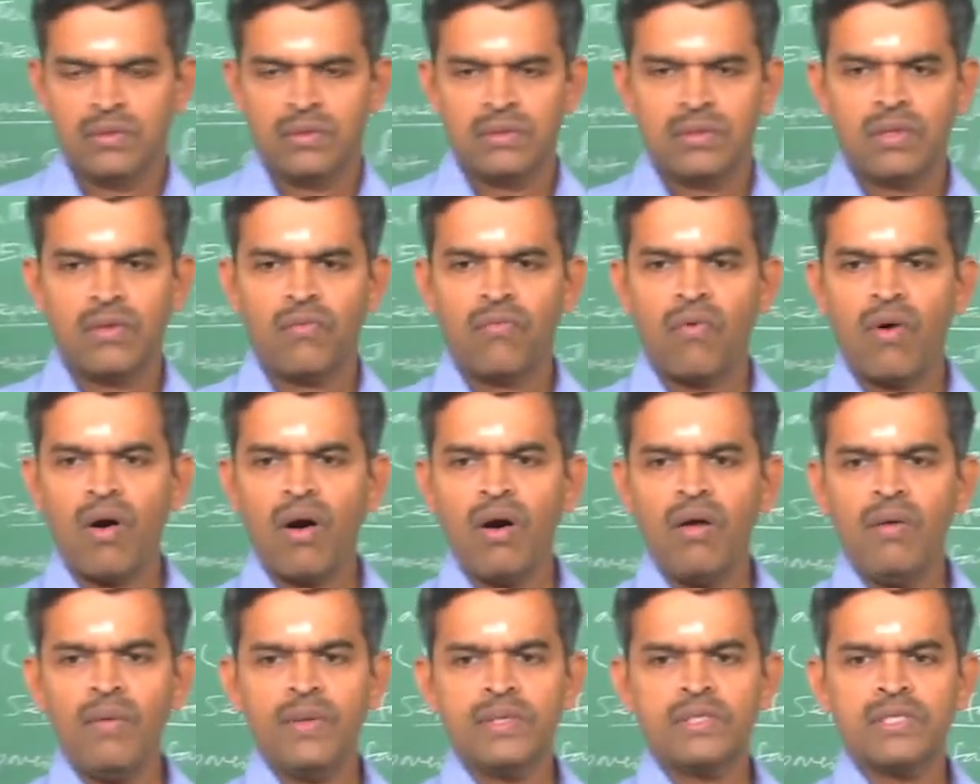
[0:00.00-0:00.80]
The
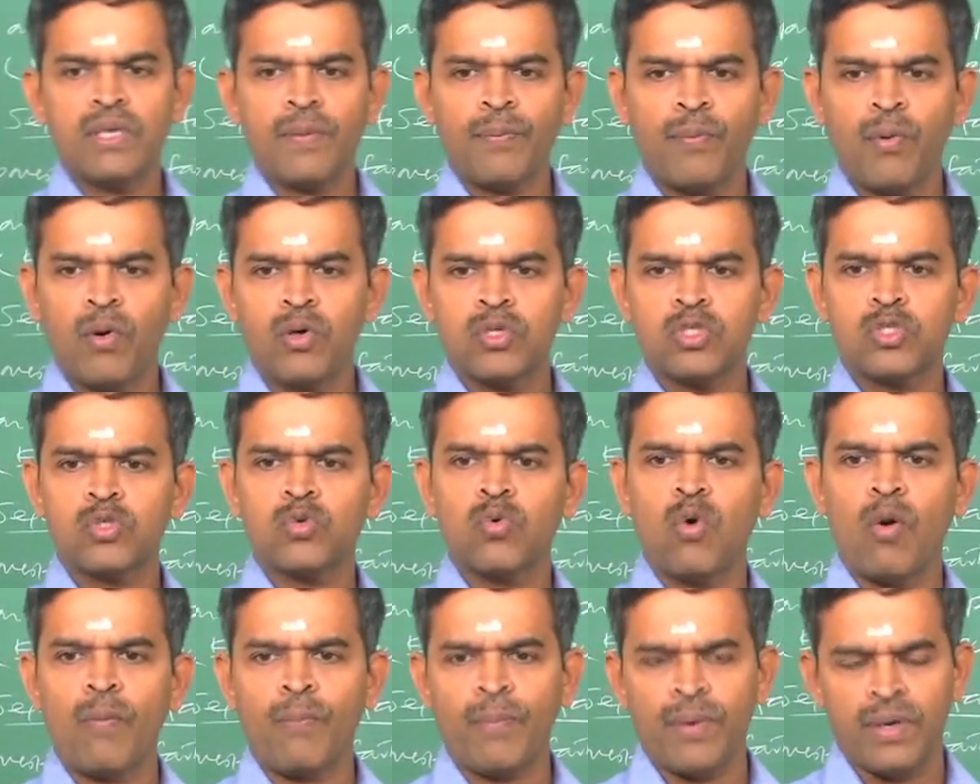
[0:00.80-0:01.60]
valve is supposed
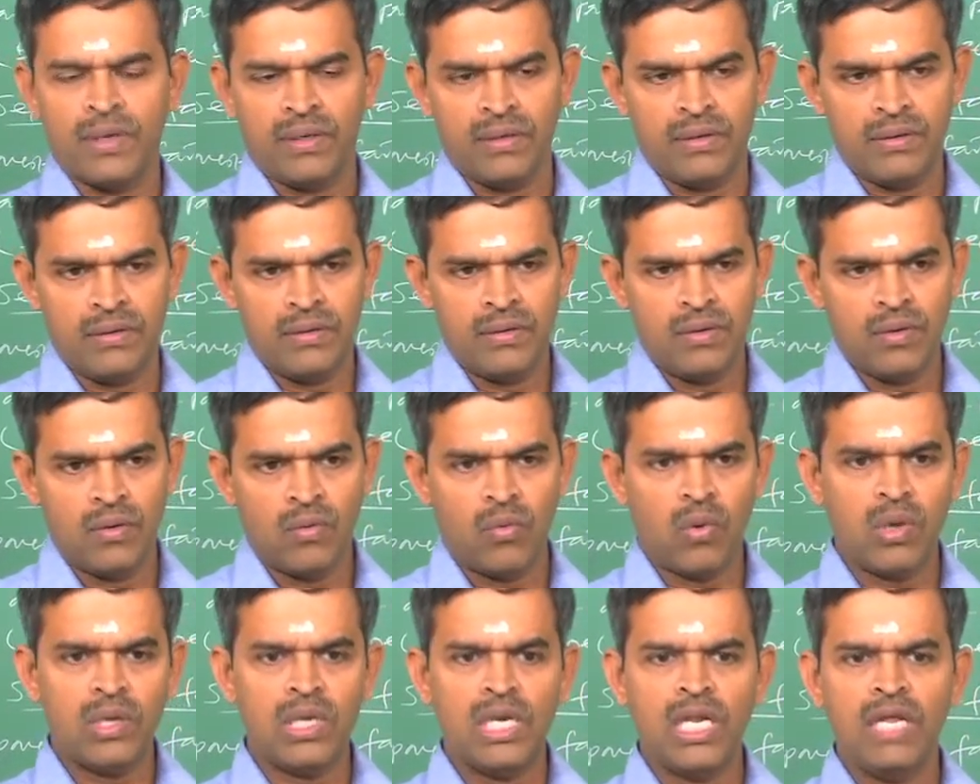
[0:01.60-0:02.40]
to open
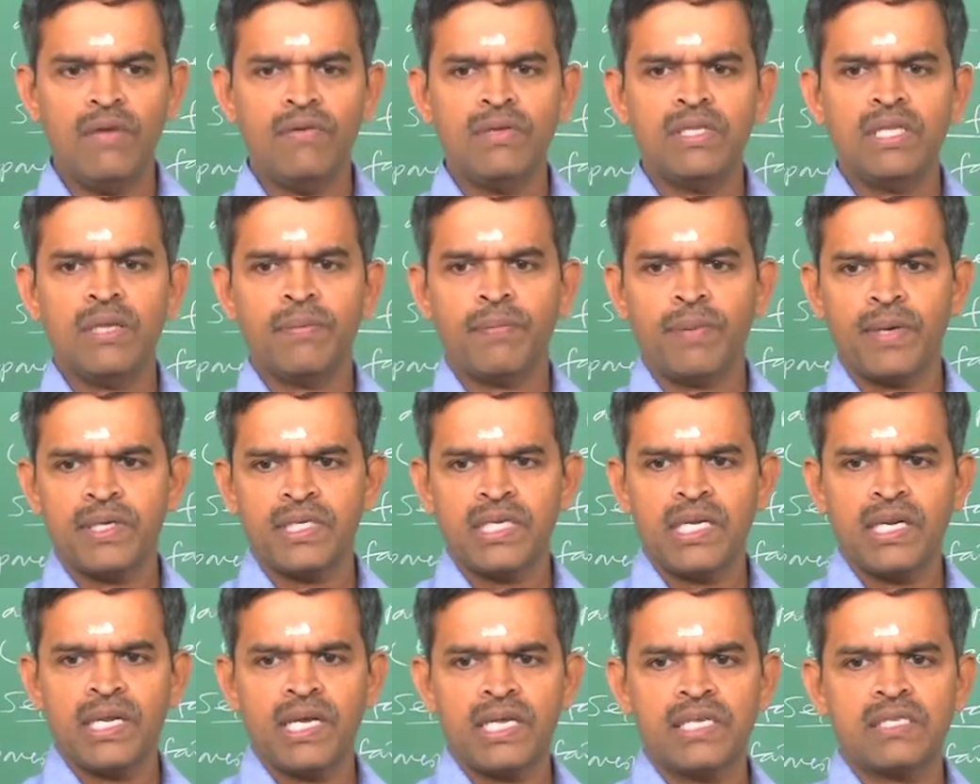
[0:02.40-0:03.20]
only when the
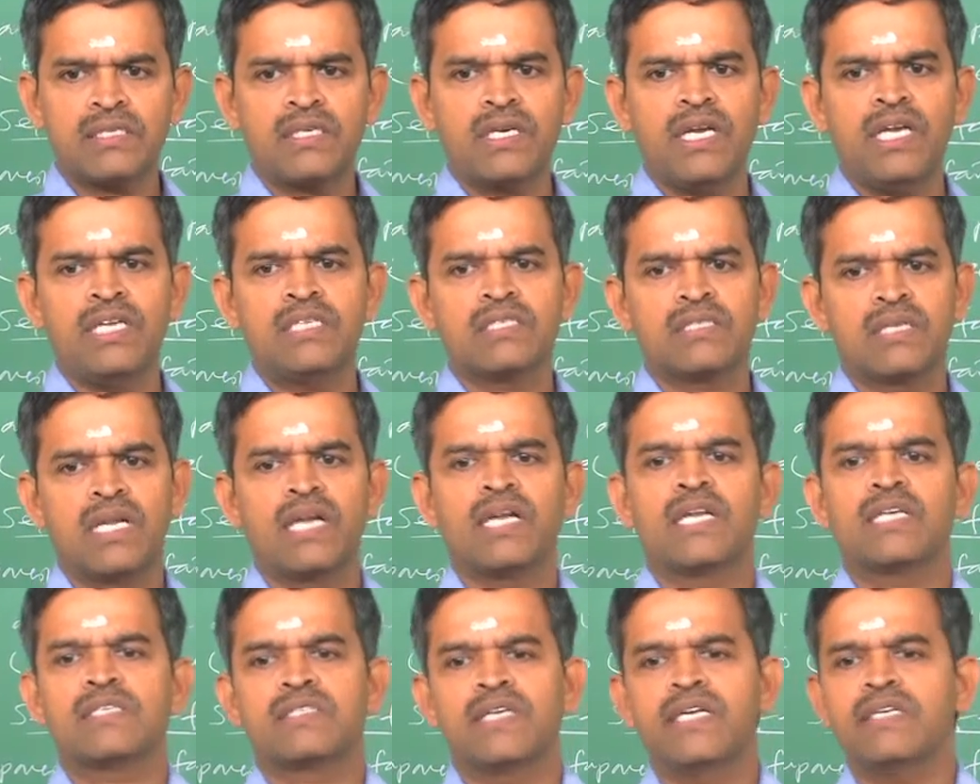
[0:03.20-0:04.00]
pressure exceeds,
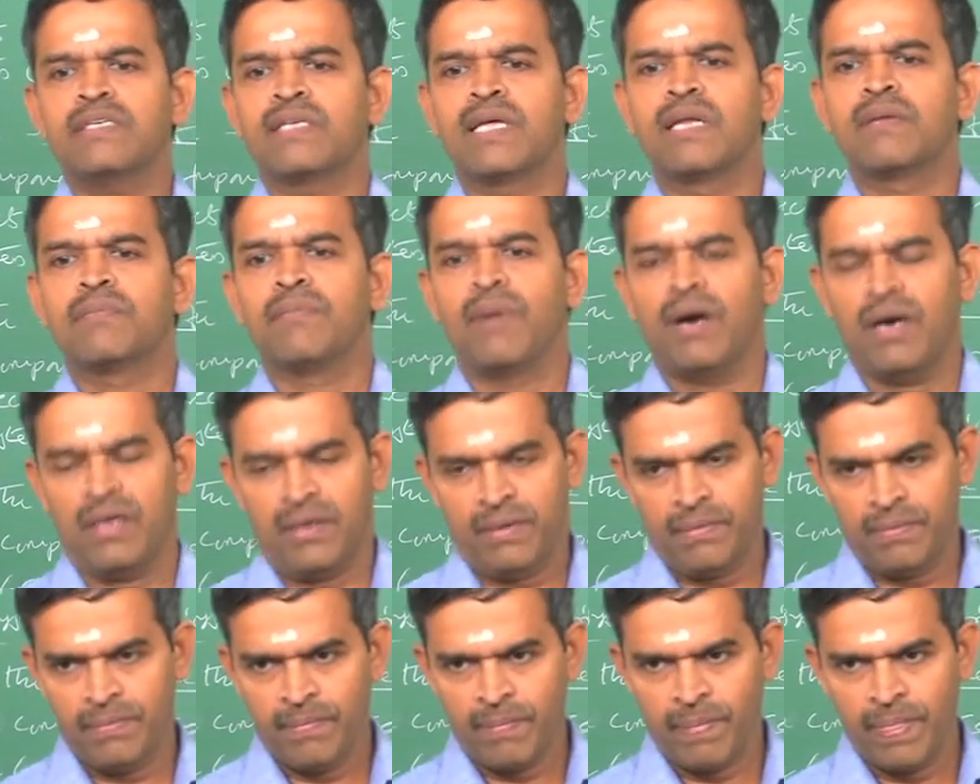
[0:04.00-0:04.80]
let us say, 10 bar,
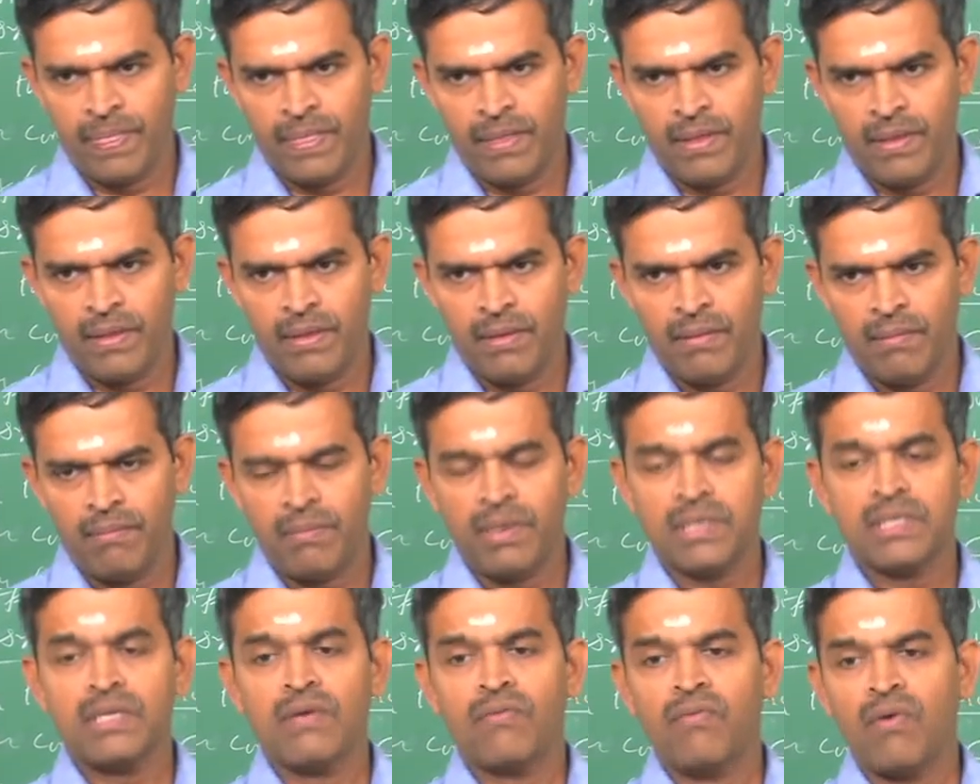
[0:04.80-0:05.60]

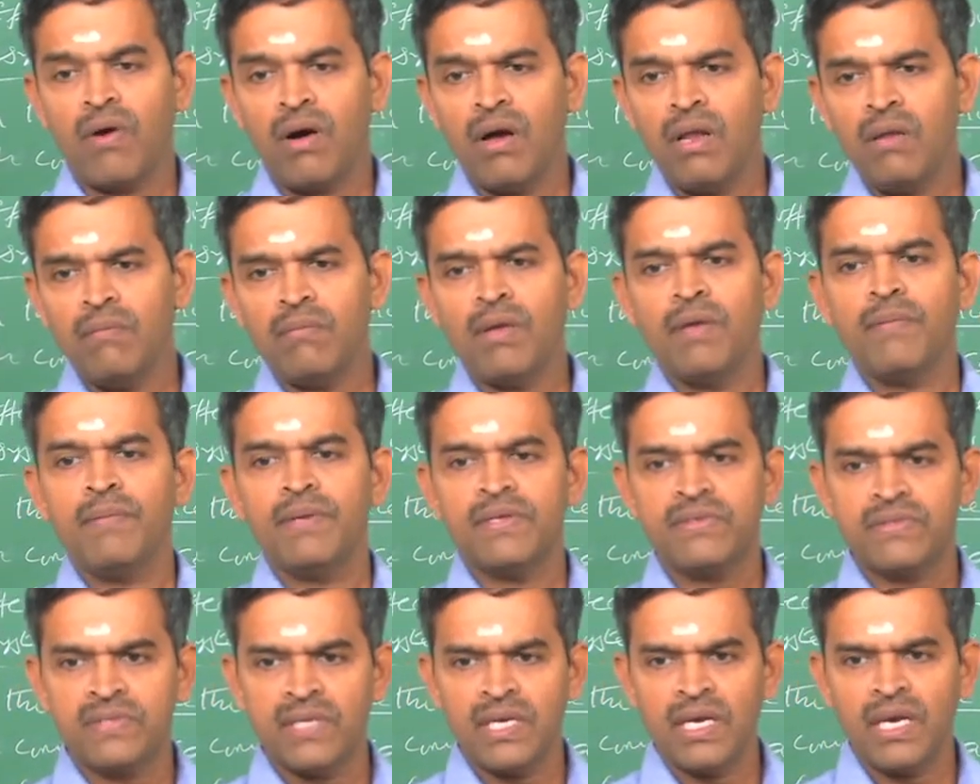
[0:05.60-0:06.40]
but the valve by
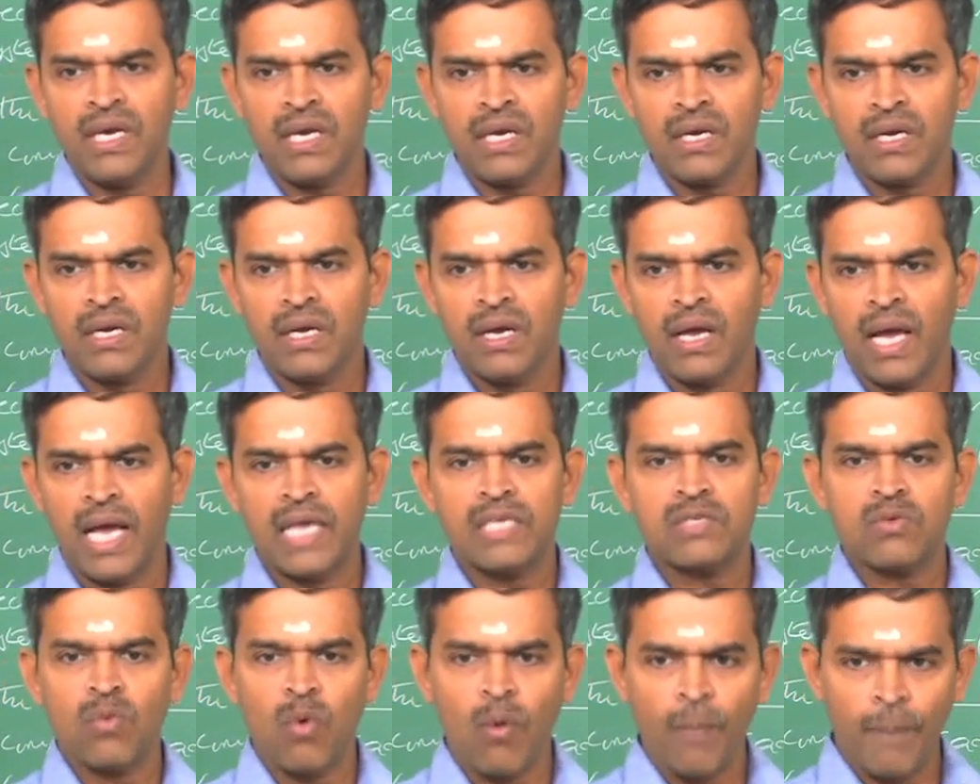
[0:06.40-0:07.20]
mistake
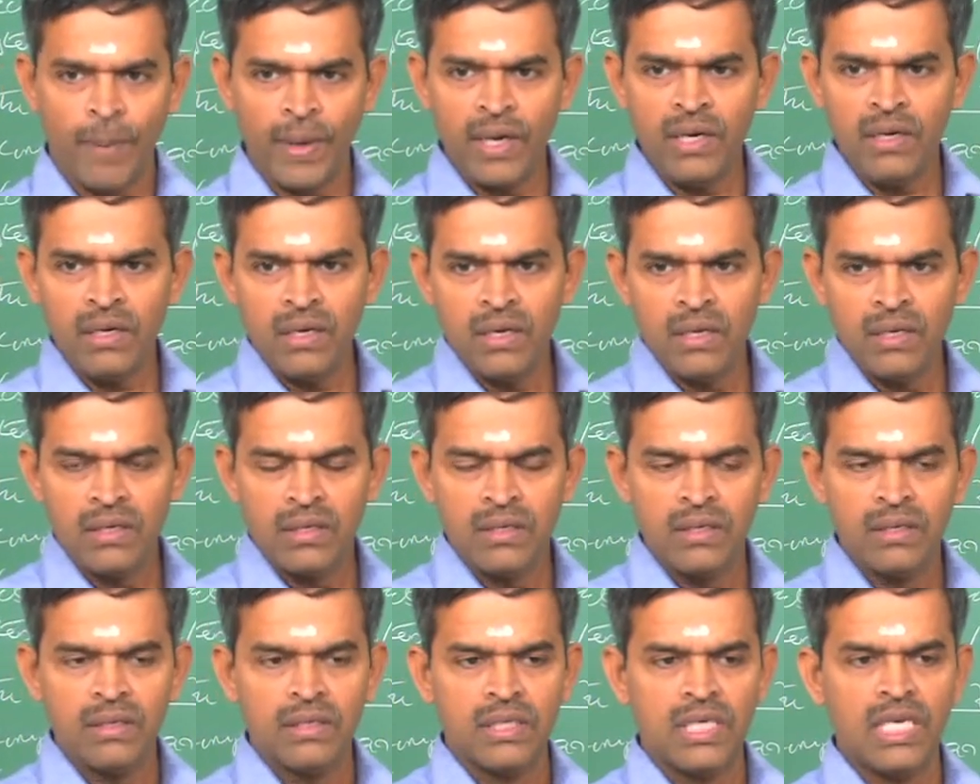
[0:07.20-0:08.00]
has opened
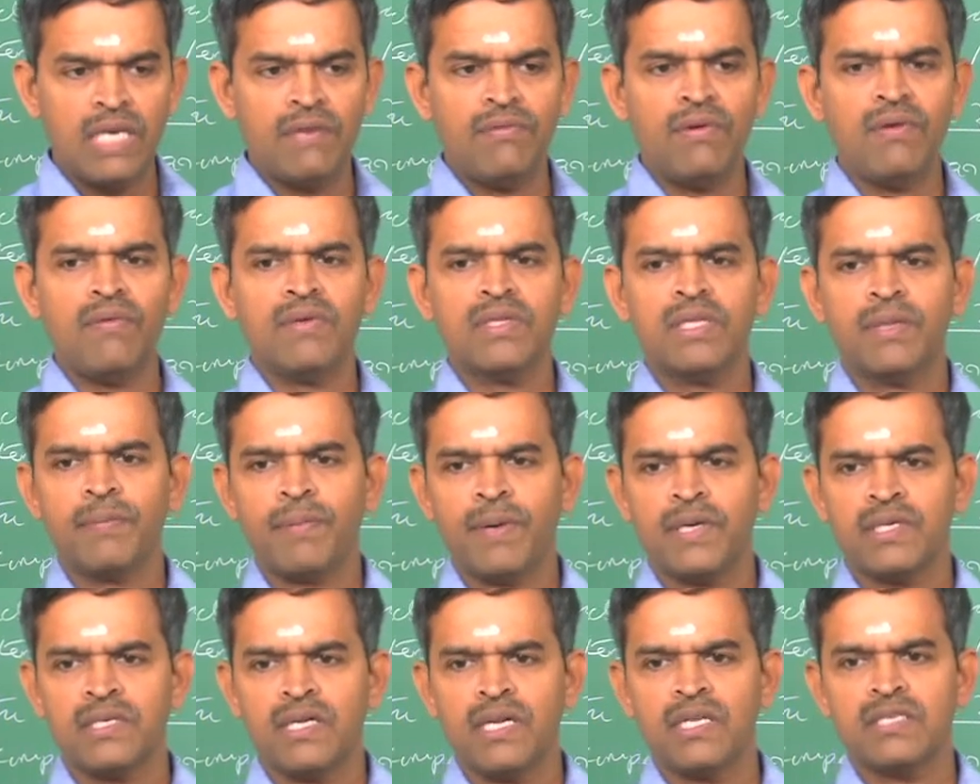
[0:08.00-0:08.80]
even when the
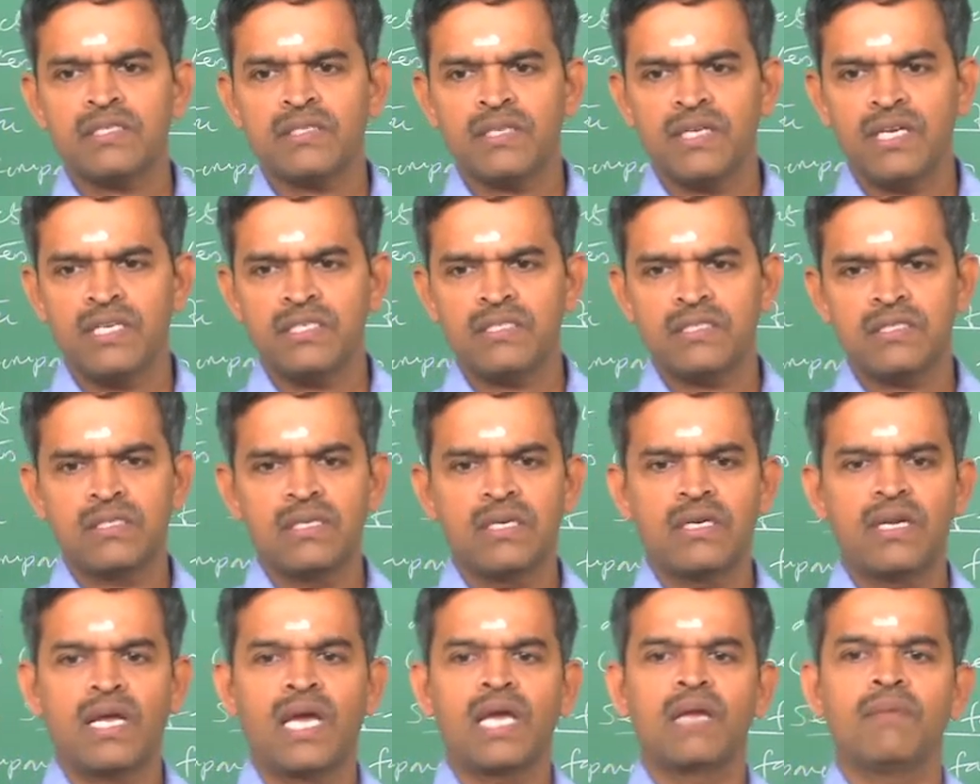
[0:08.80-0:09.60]
pressure has
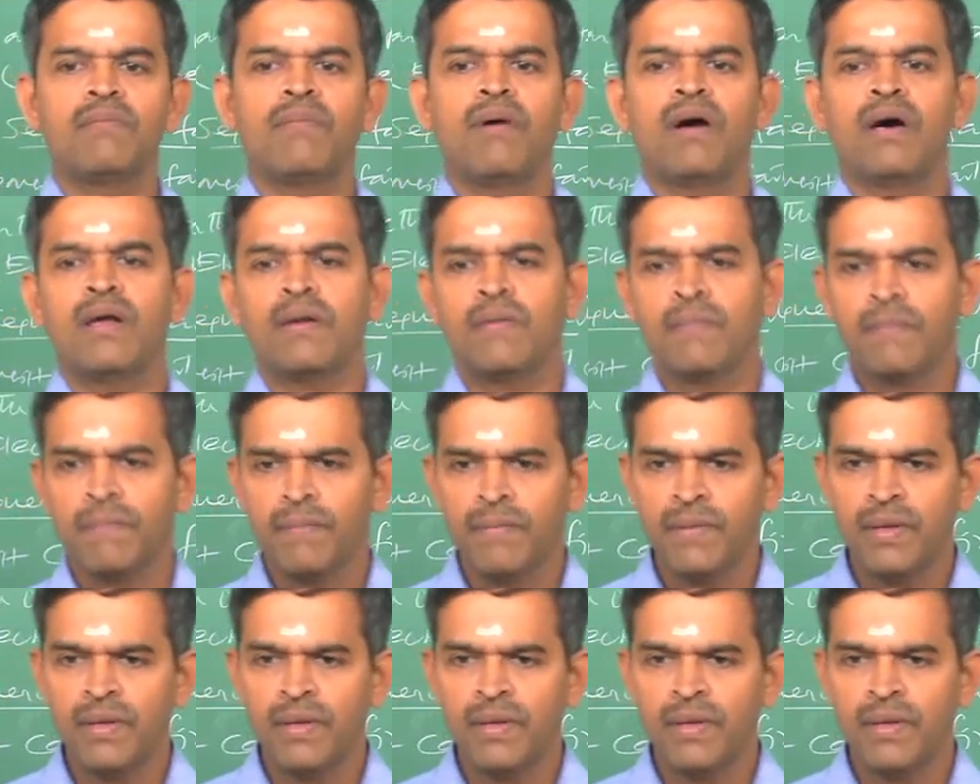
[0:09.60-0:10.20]
reached 9 bar.